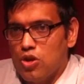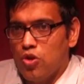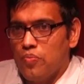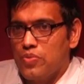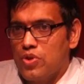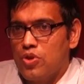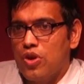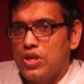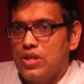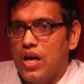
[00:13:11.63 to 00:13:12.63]
low,
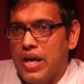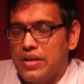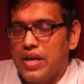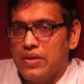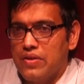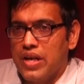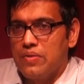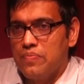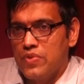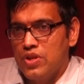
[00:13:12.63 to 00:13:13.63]
not in the high tide, right?